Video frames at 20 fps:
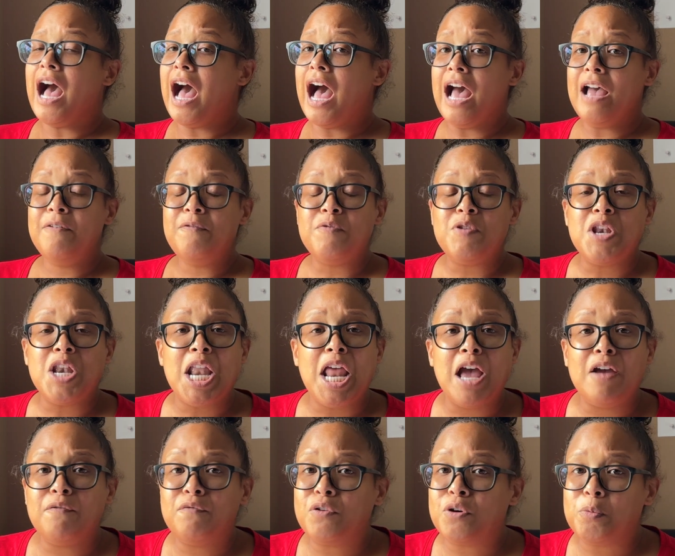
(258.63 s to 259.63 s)
I've
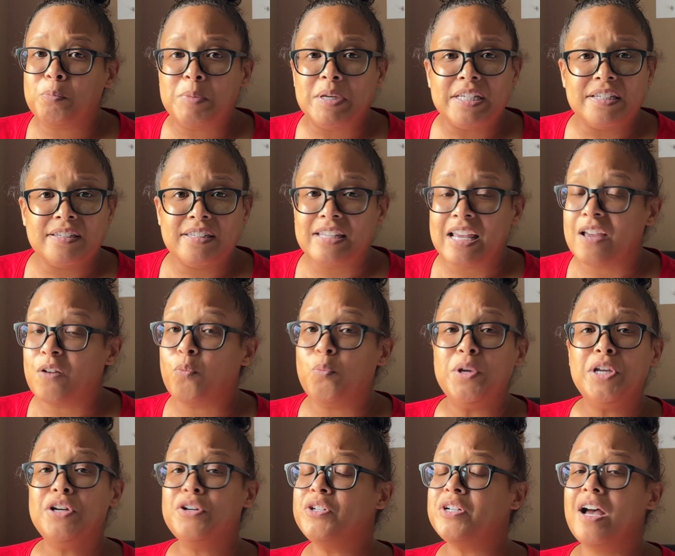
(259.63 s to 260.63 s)
never been safe.
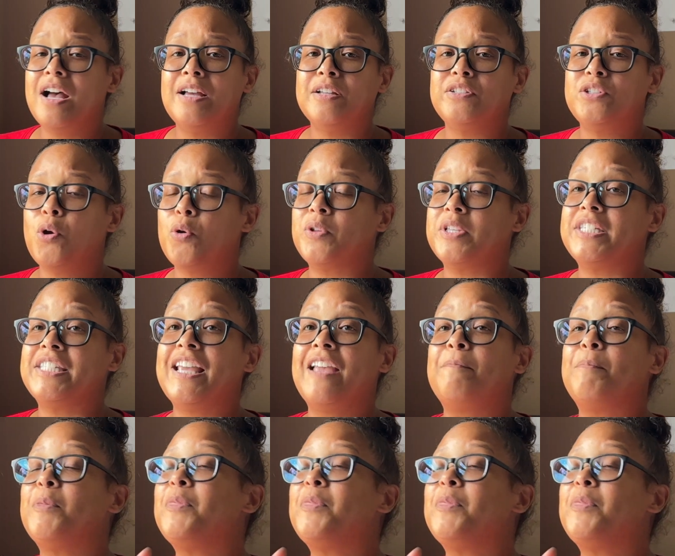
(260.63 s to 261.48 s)
We are not totally safe,